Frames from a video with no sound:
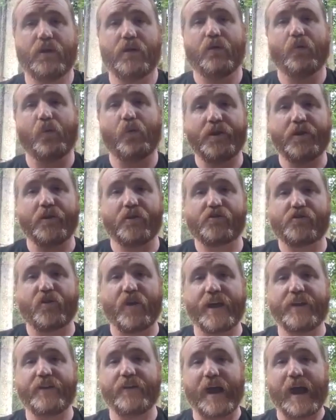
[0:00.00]
when you're
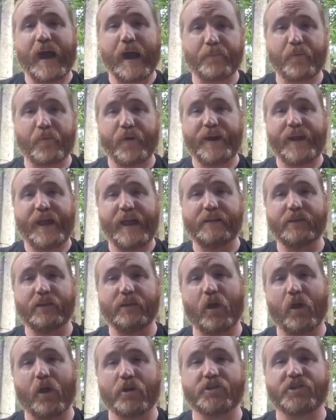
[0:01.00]
trying to operate a
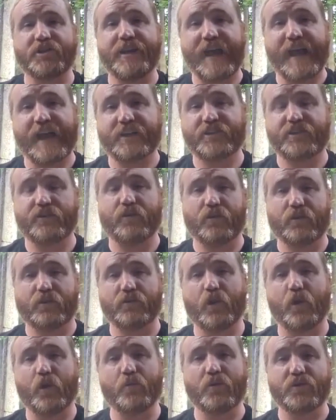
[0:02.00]
large national or
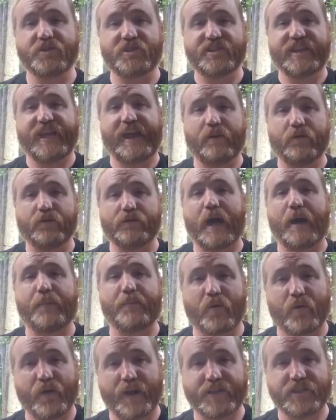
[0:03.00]
global scaled
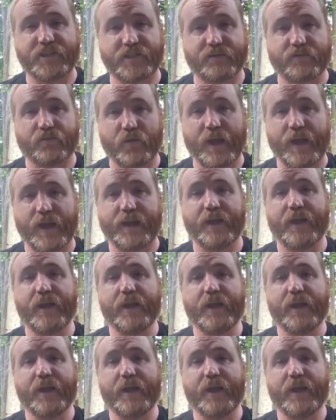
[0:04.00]
operation, right?